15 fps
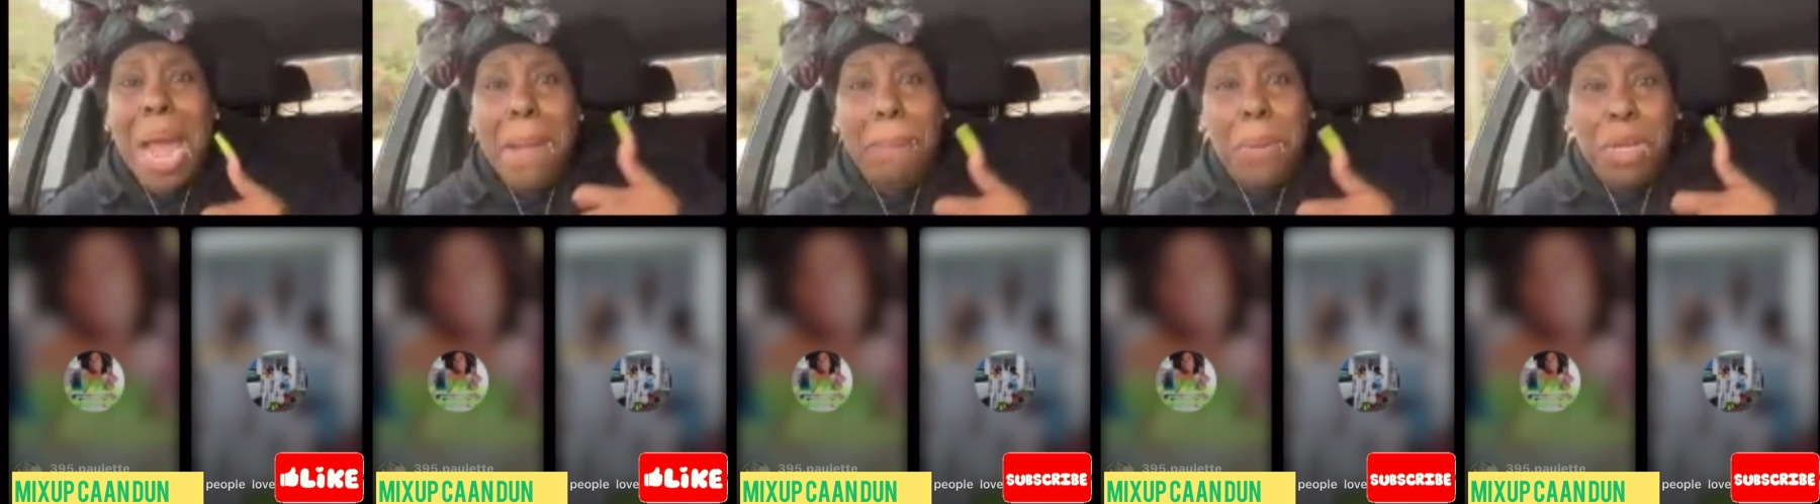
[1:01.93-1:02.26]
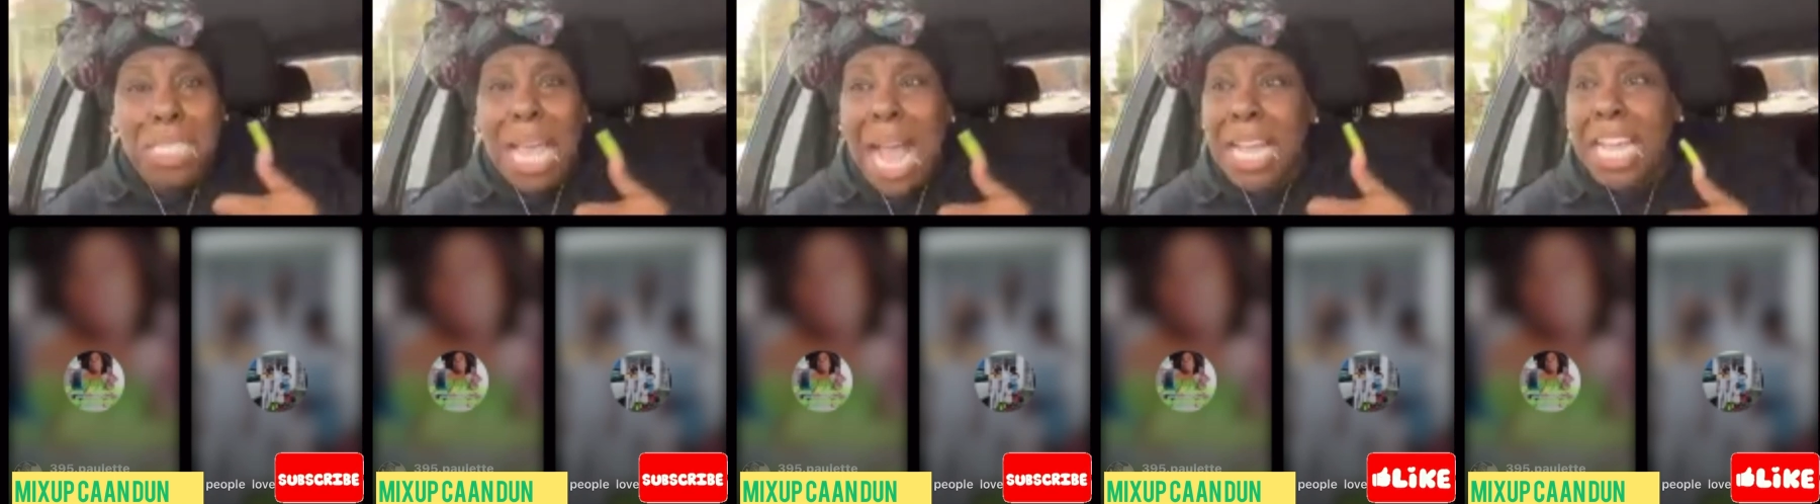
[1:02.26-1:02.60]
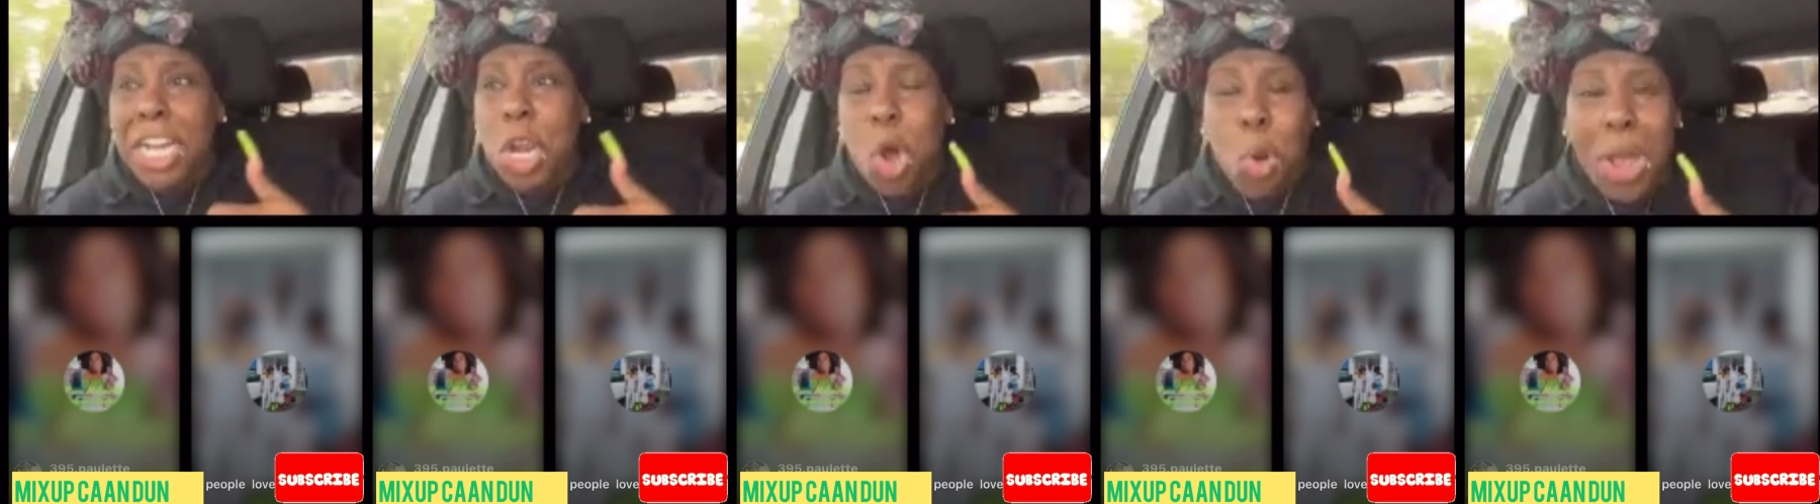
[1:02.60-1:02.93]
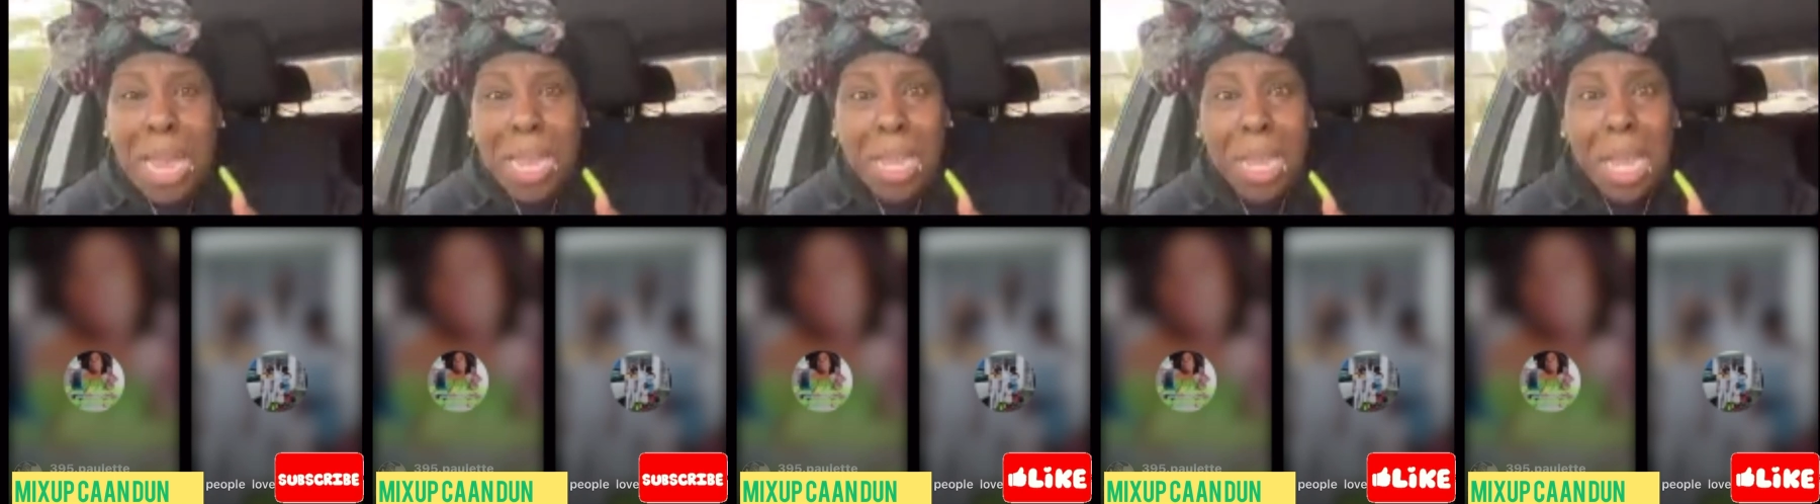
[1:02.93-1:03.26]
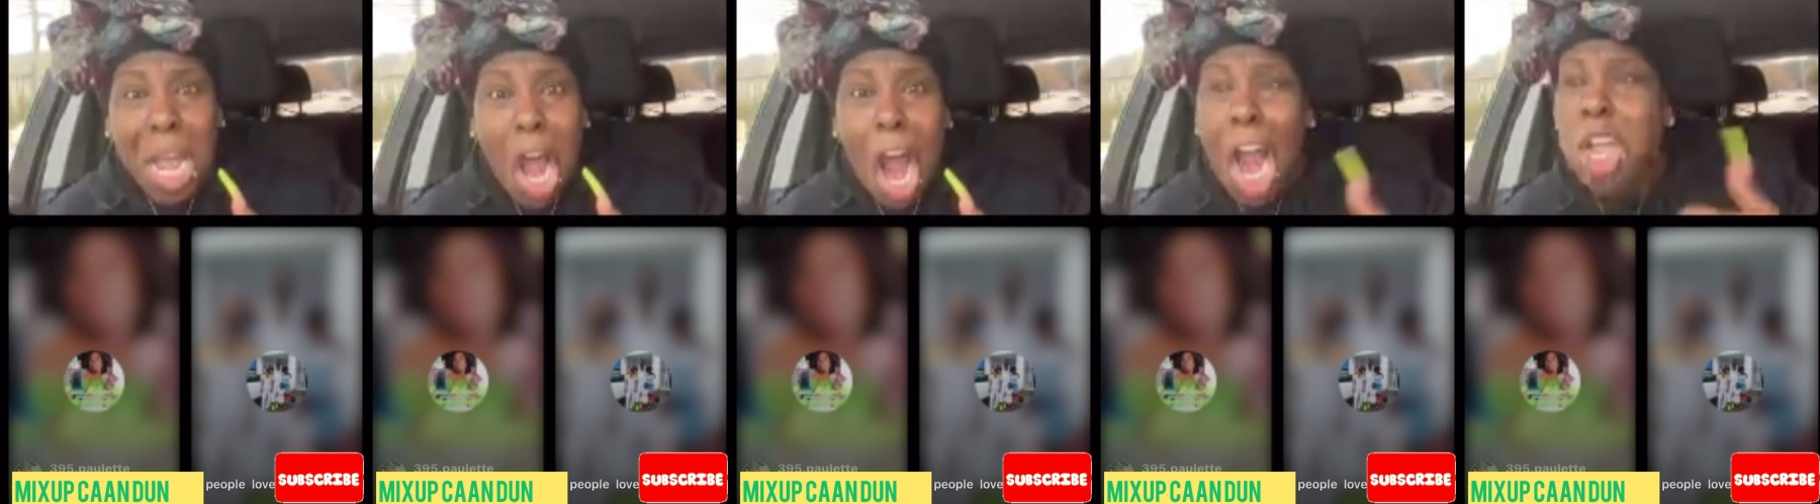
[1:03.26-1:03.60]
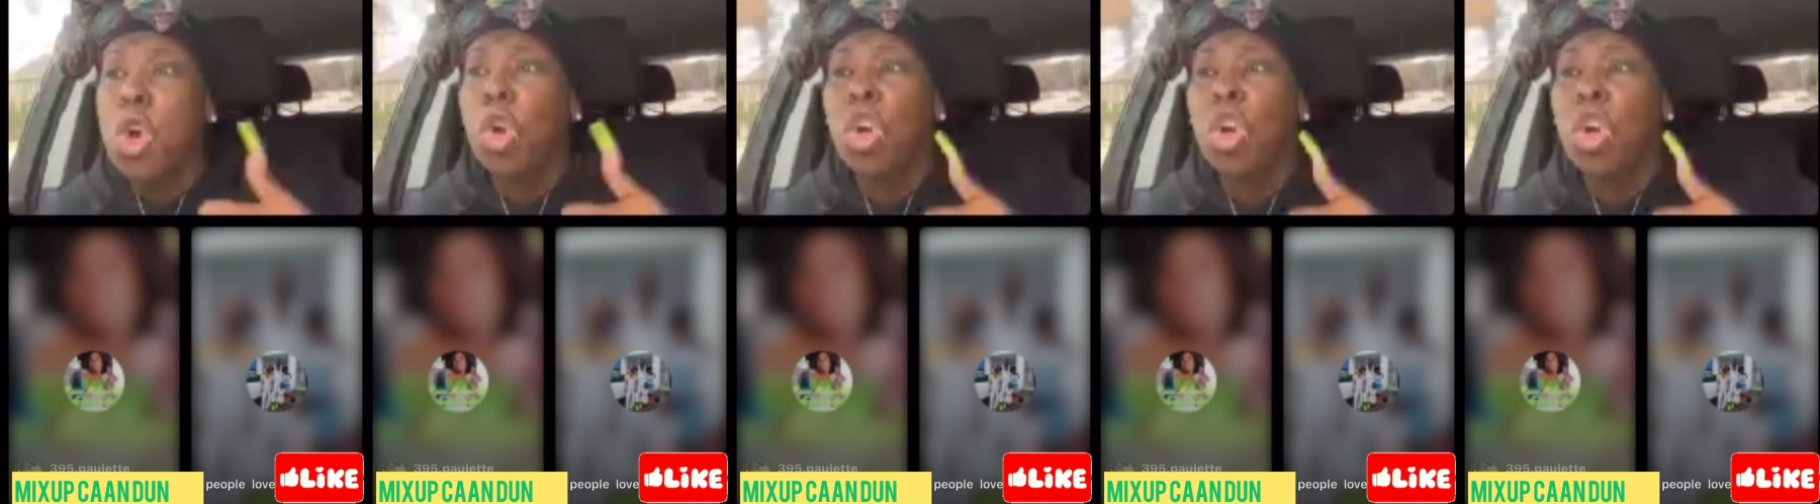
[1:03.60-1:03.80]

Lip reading: pussy and get Dewey? Are you